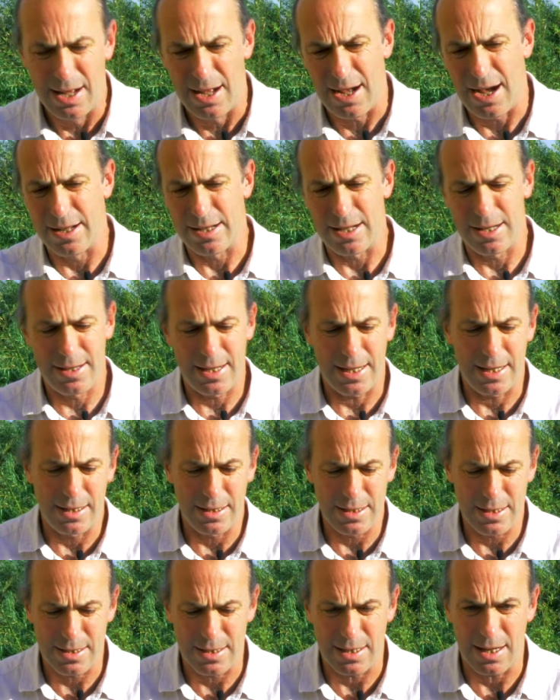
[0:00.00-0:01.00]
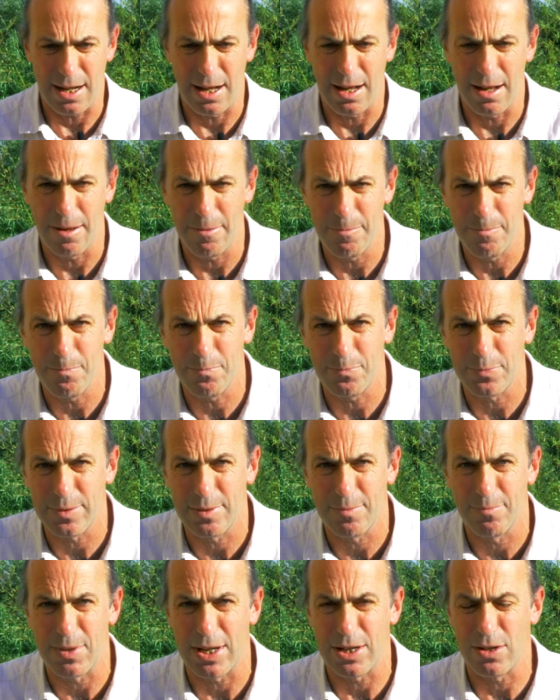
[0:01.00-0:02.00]
Other things,
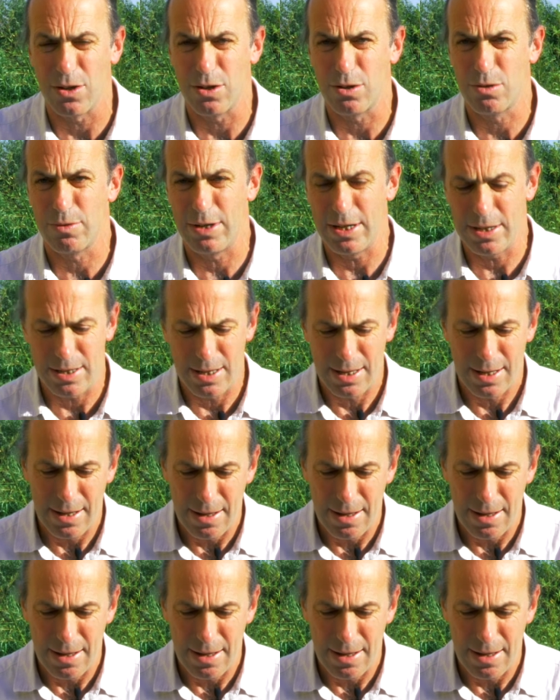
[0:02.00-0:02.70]
they got agreed